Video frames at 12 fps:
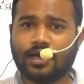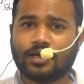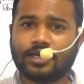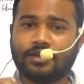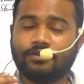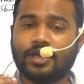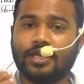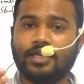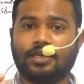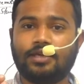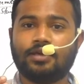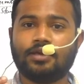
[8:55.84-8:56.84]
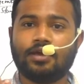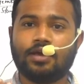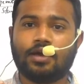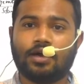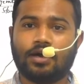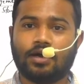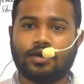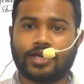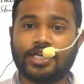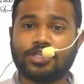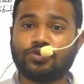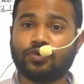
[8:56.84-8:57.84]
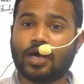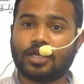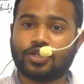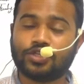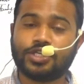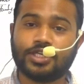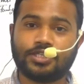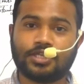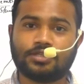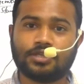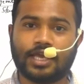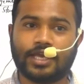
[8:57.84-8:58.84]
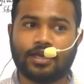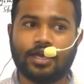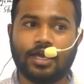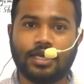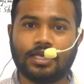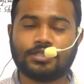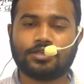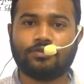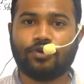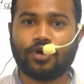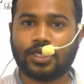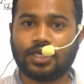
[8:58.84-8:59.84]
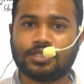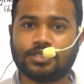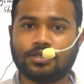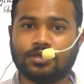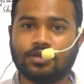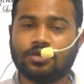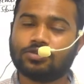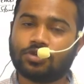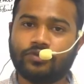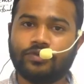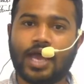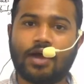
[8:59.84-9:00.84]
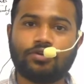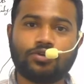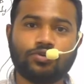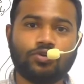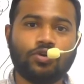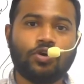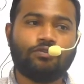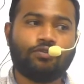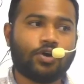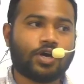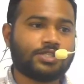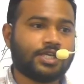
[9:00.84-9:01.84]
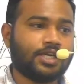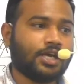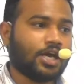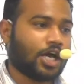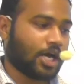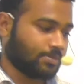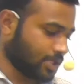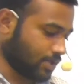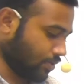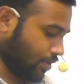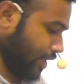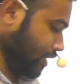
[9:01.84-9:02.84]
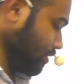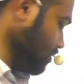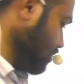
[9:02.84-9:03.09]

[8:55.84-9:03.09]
give any rights to other citizens like aliens or foreigners? So we have to focus and observe on it.